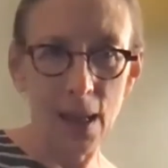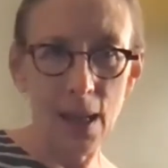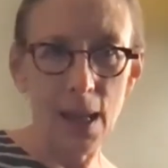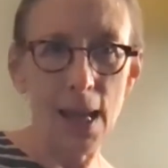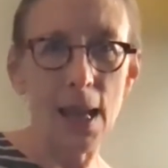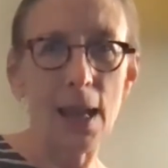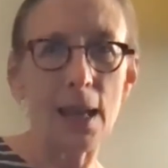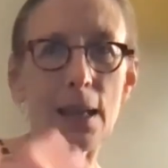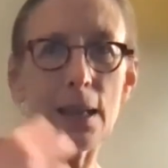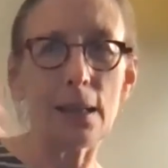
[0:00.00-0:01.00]

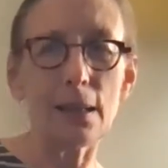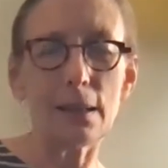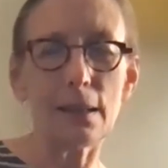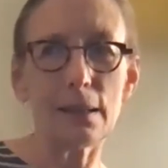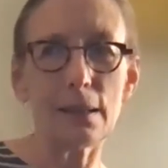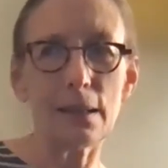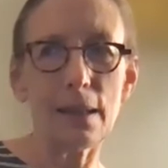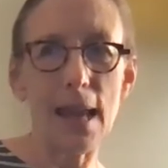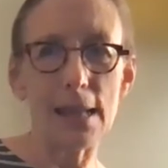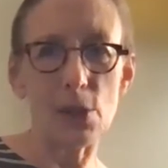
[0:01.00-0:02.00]
And
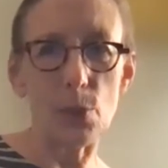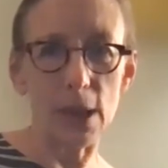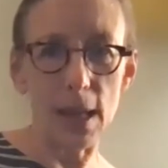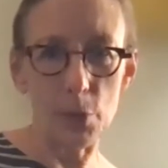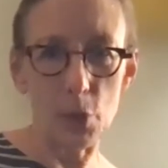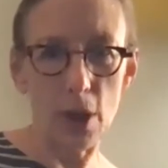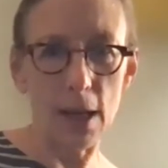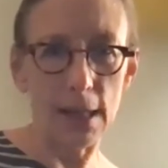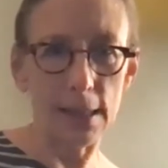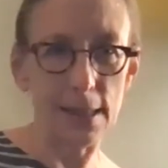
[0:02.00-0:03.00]
that's what I'm
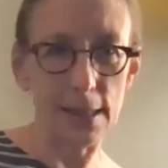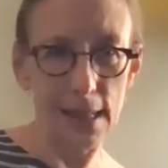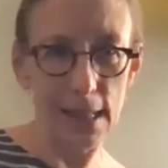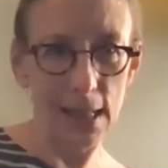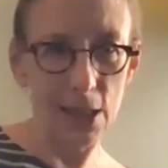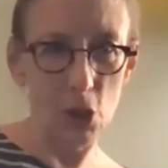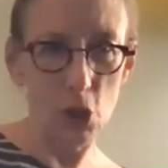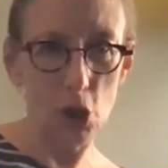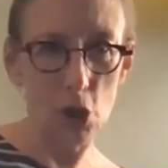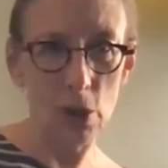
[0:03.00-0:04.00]
trying to
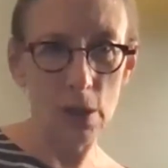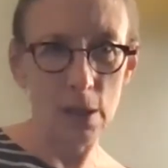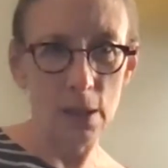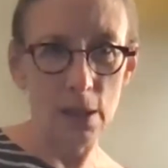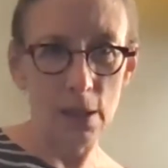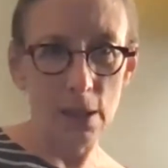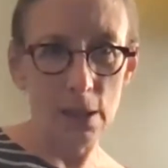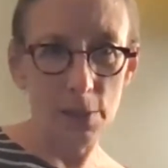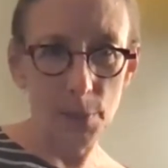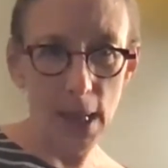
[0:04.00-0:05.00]
teach
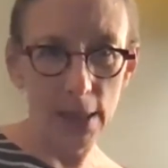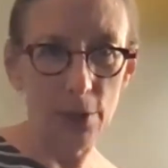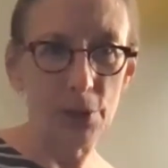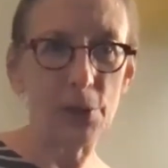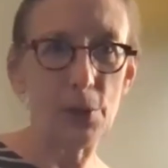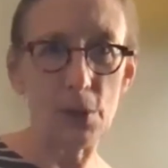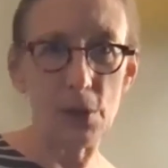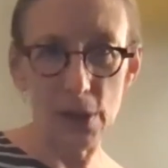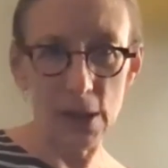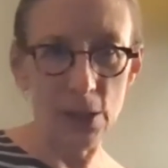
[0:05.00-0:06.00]
to medical
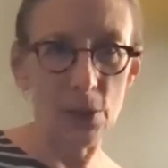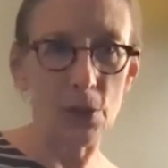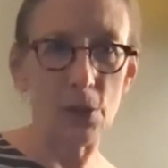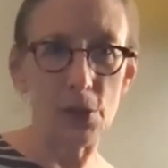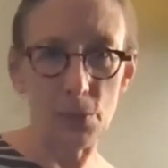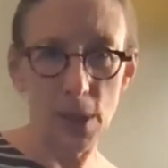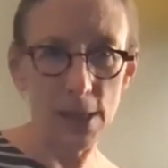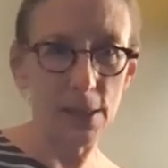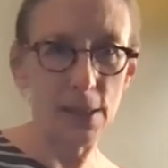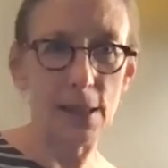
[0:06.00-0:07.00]
students and interns and
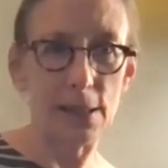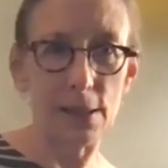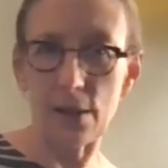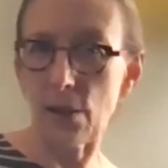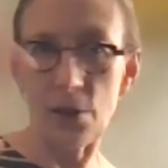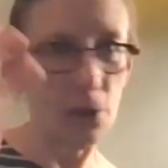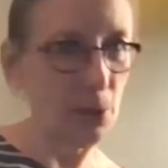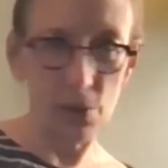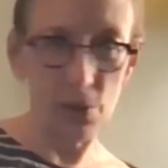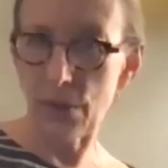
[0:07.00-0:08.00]
residents and
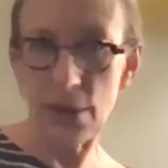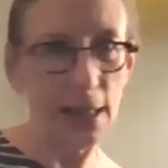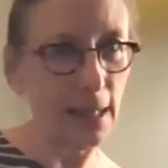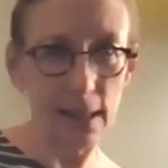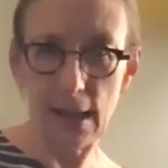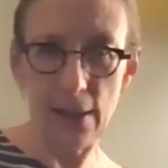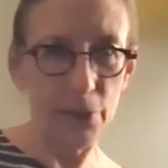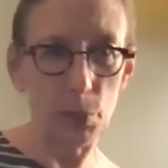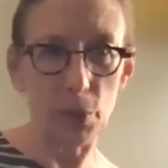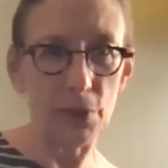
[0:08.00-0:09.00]
others that I have the
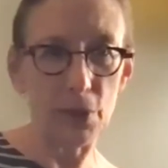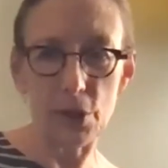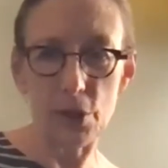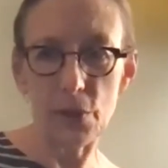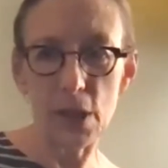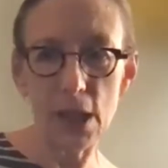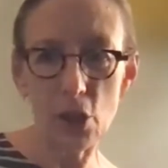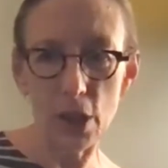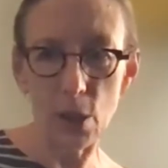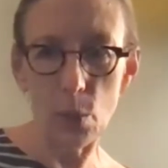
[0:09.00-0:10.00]
privilege of
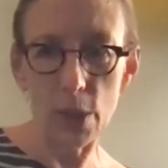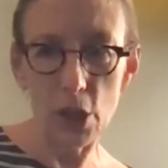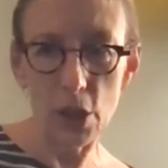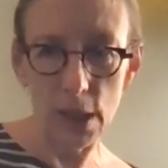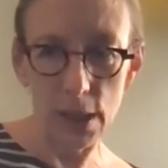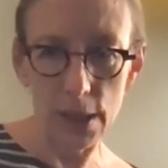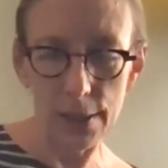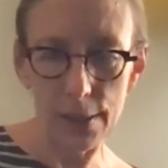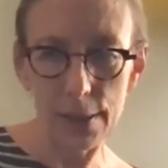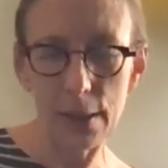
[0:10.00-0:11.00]
teaching, which
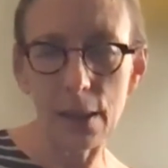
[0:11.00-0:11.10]
is